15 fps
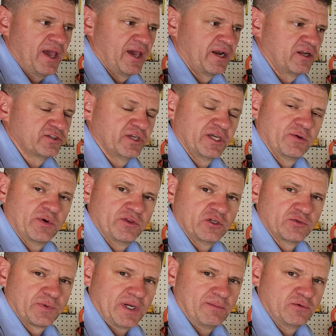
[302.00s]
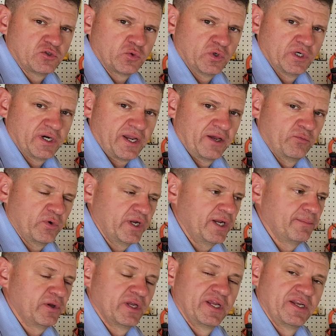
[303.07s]
and I'll tell you what those problems were and what
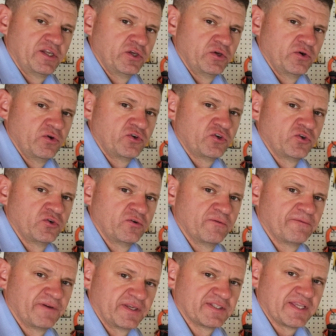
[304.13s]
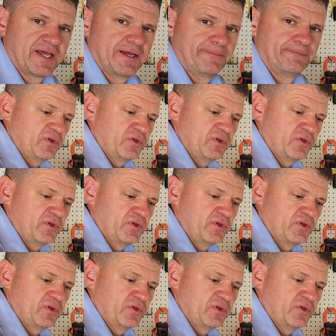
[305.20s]
I'm gonna do to fix that.